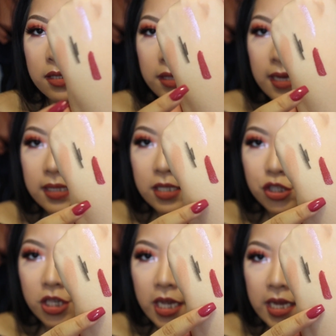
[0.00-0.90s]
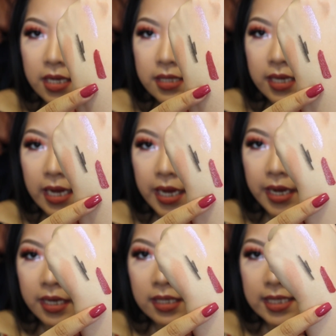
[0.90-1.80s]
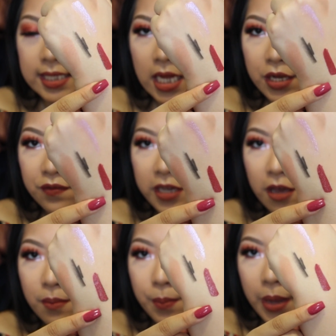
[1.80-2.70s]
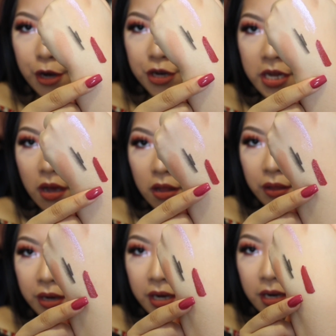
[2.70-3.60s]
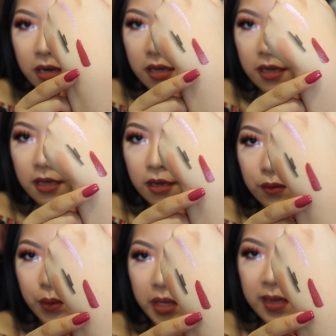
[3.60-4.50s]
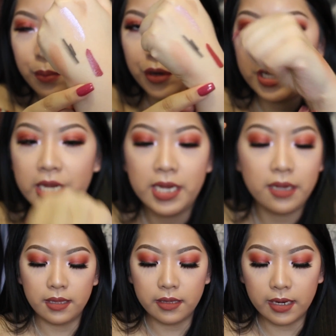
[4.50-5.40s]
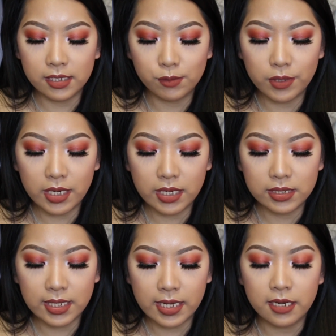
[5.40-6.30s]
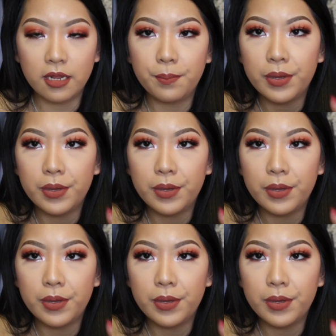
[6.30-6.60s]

So that is the shade Days. It's kind of like a berry color. Really pretty. And then the next one is in